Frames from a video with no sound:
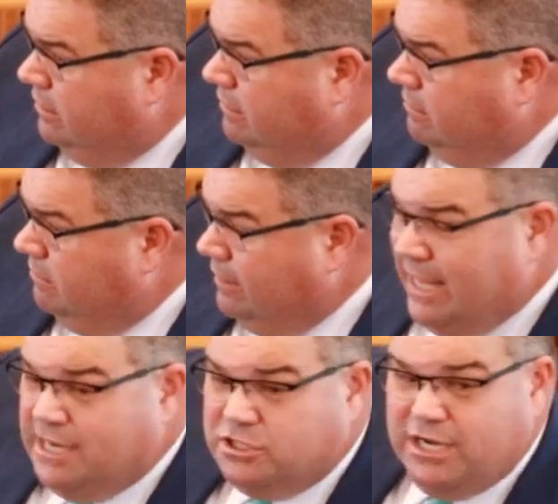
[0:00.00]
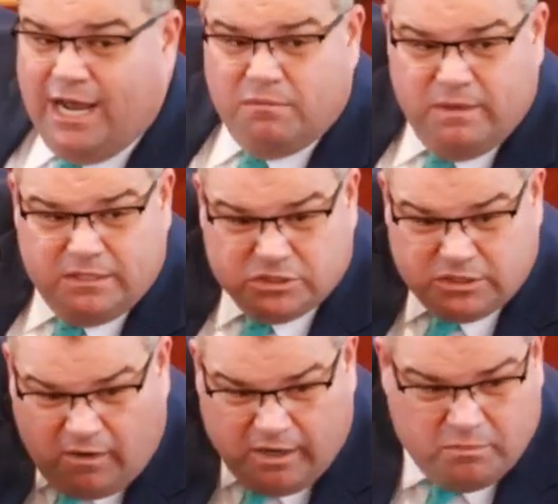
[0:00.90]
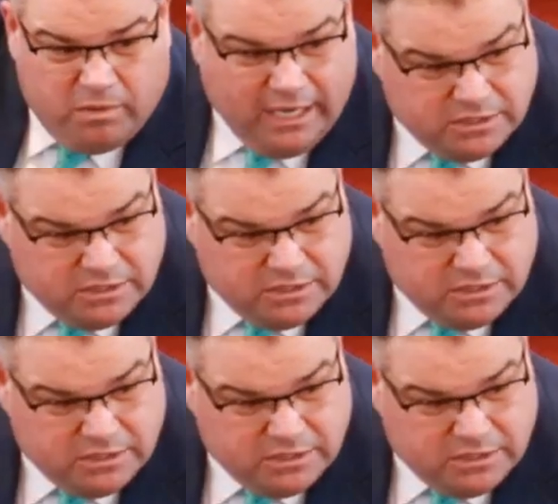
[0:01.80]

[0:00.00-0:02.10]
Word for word: But that's got to be the starting place.